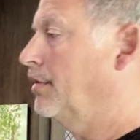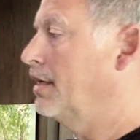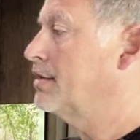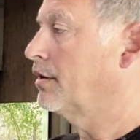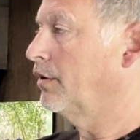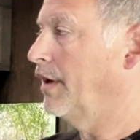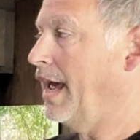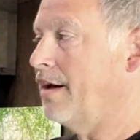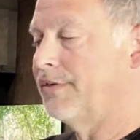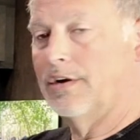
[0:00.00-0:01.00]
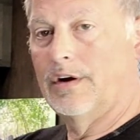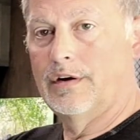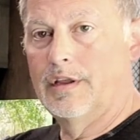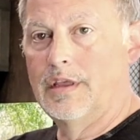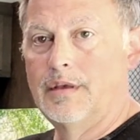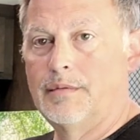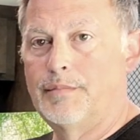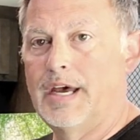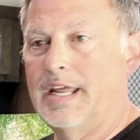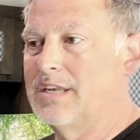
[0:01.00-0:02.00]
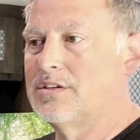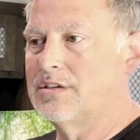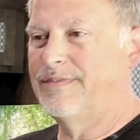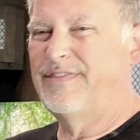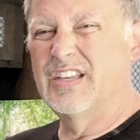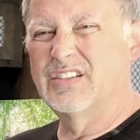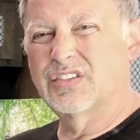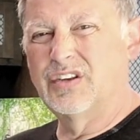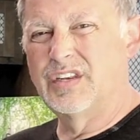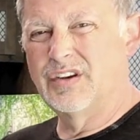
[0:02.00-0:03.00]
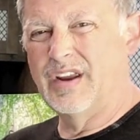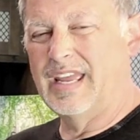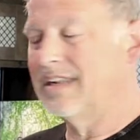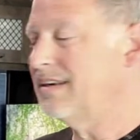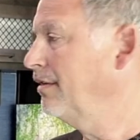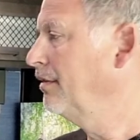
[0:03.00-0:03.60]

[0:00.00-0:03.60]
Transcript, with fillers: It is a little heavier, but it just feels good in your hand.